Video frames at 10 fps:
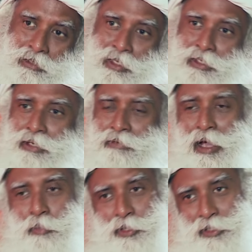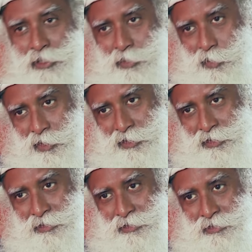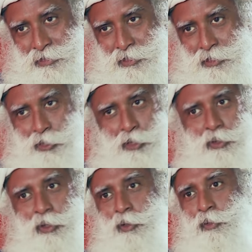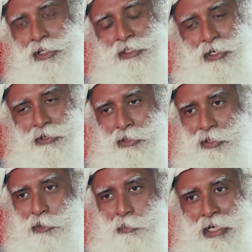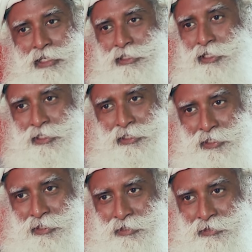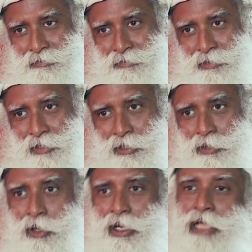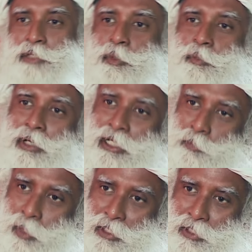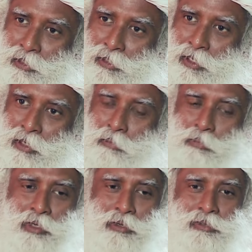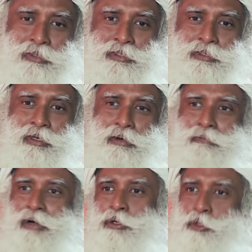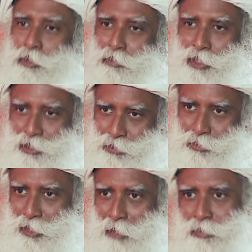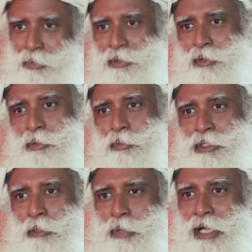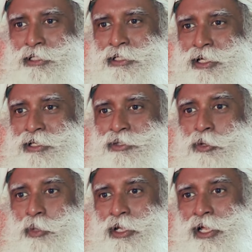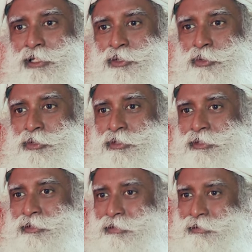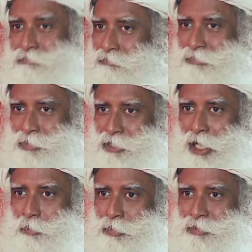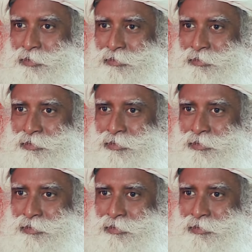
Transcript: Things have happened in this world, not always according to past data, not as people expected, because one human being stood up with a passion that nobody else could stop. Yeah.